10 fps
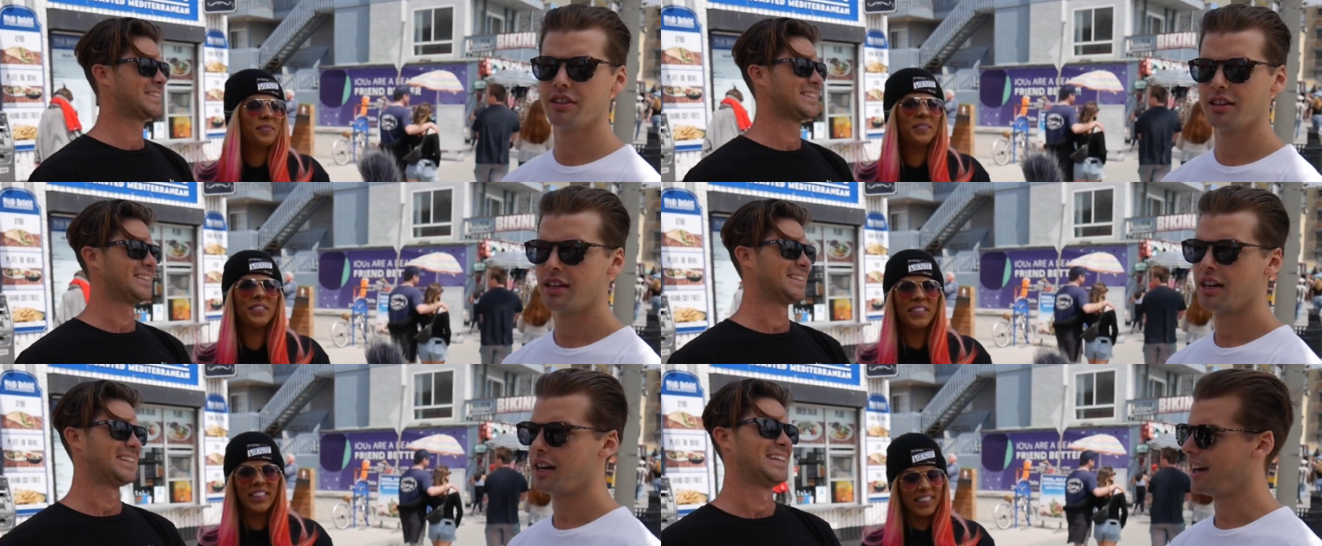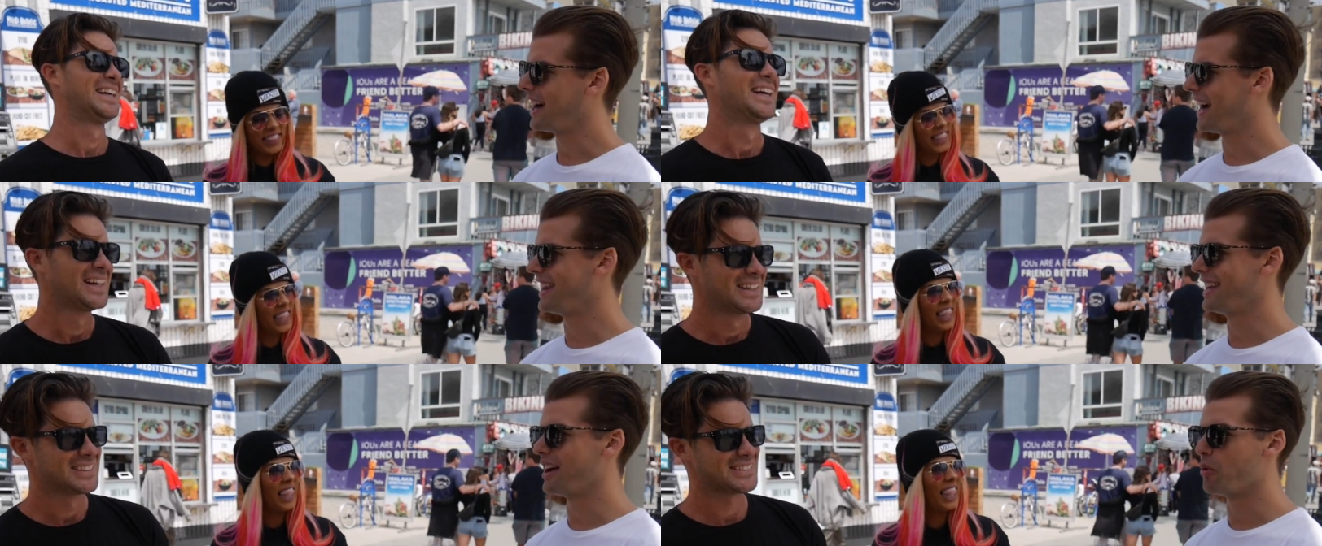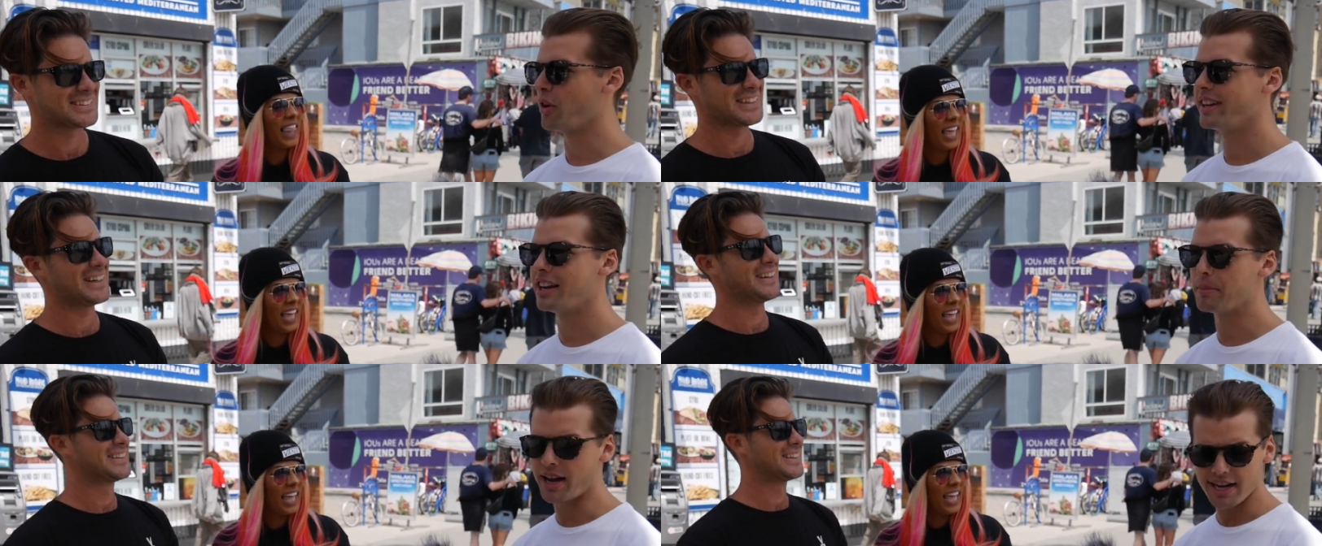Speaker 1: And then uh, we'll end it
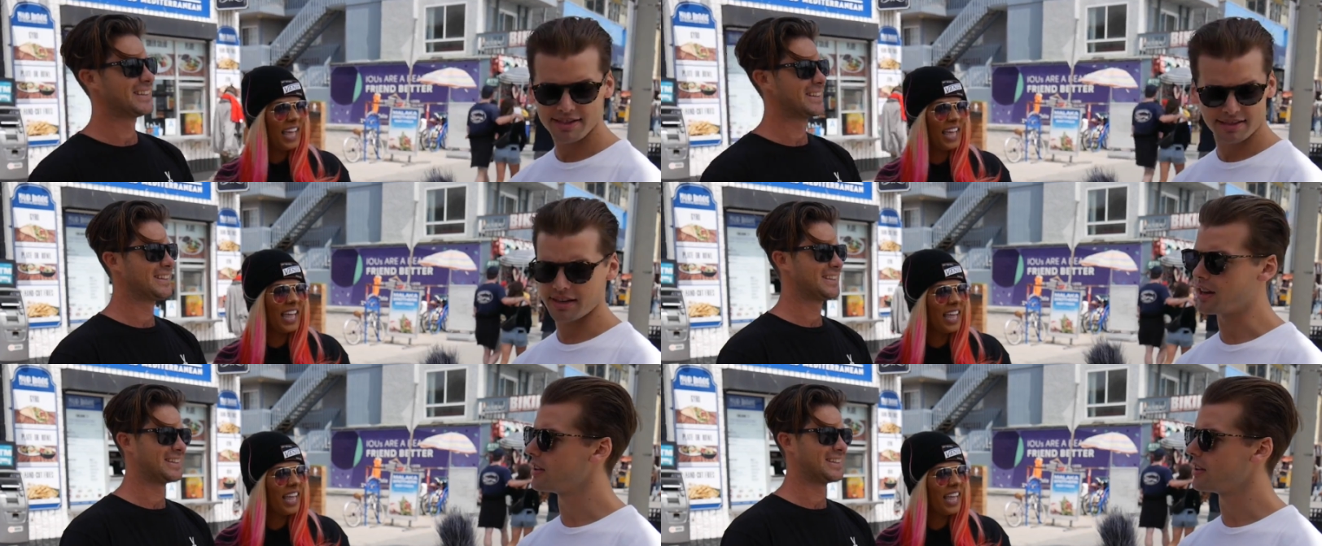up nice.